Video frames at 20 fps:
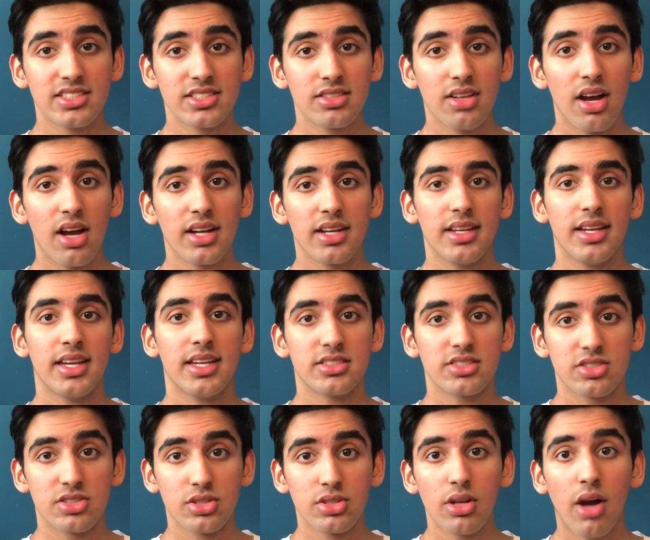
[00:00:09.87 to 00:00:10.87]
stock
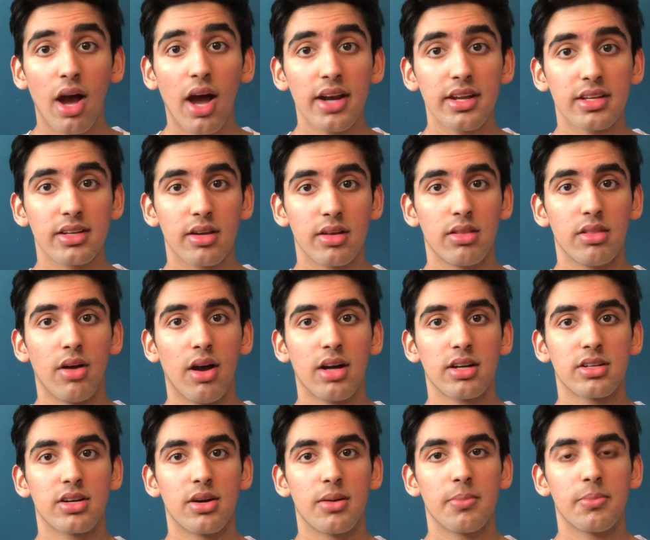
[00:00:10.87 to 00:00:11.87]
is not a good
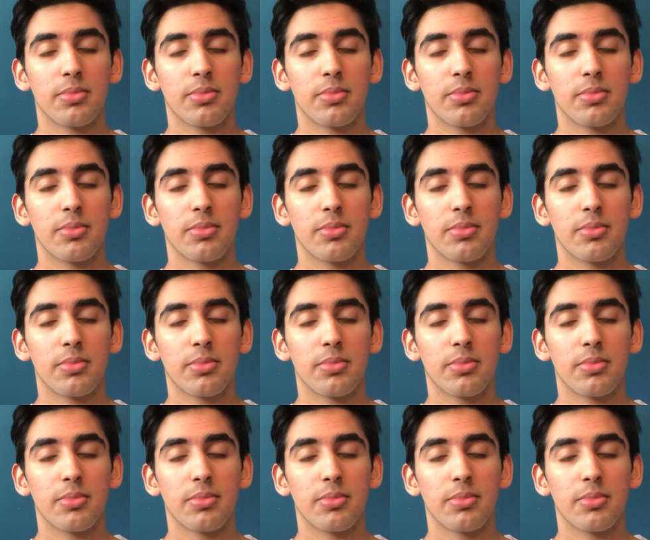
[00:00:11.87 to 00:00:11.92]
long-term